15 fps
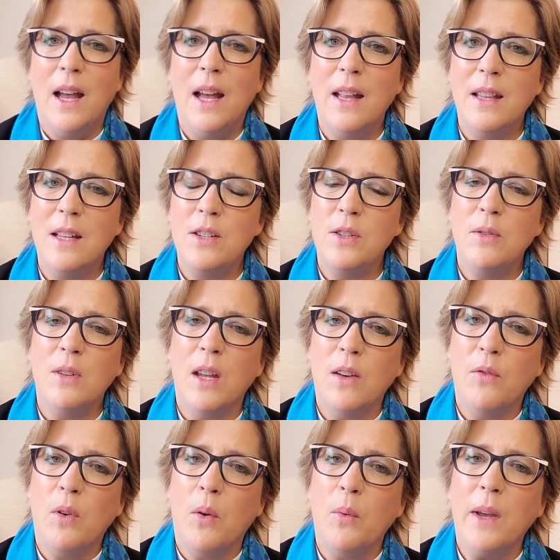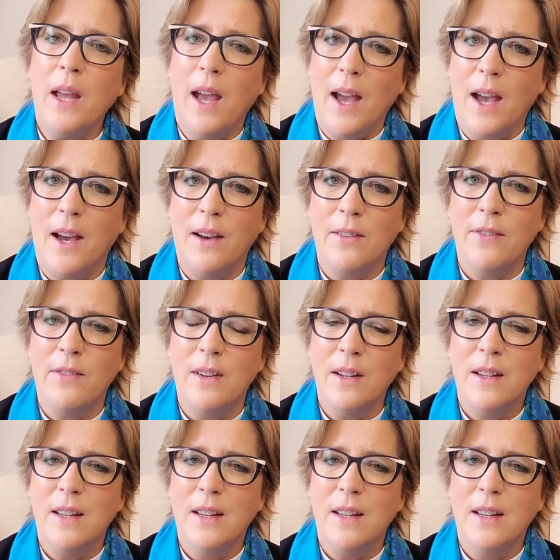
and then to give what we have